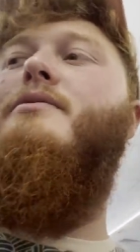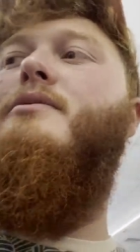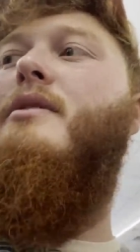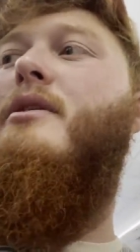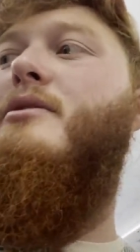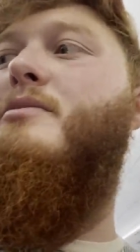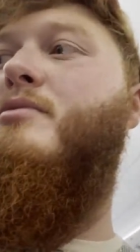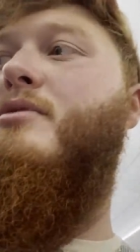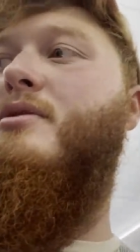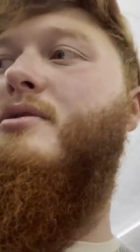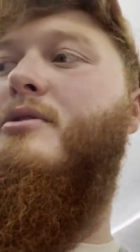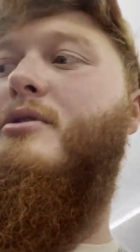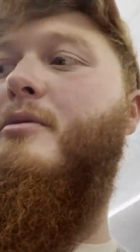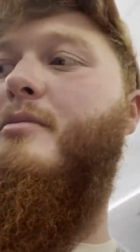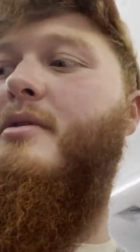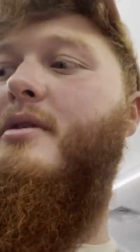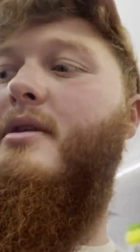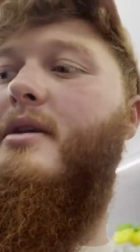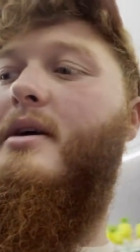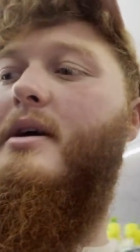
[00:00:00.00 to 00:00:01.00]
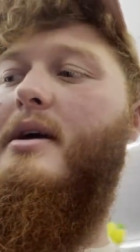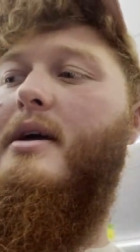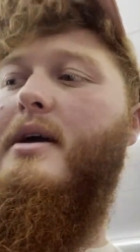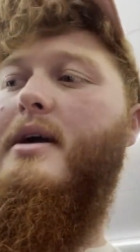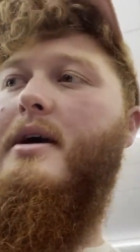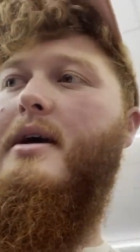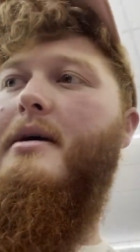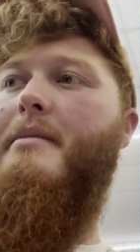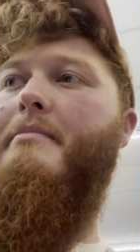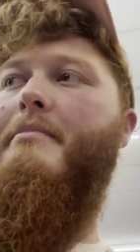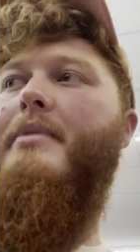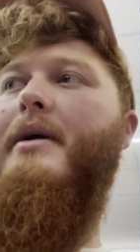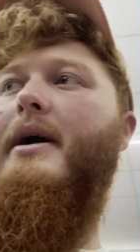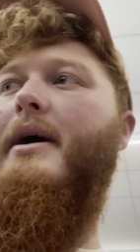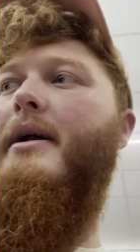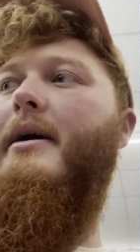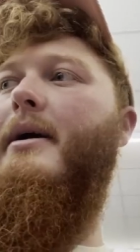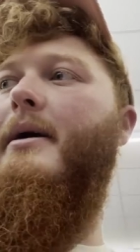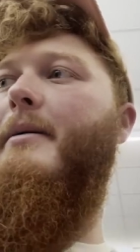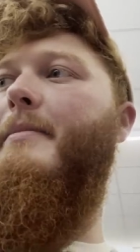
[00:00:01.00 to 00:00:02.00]
so that was pretty stupid.
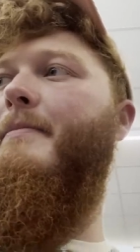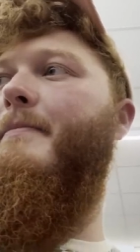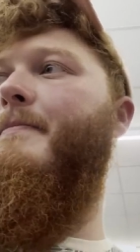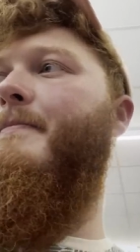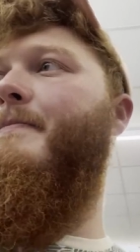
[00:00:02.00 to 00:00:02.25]
But um,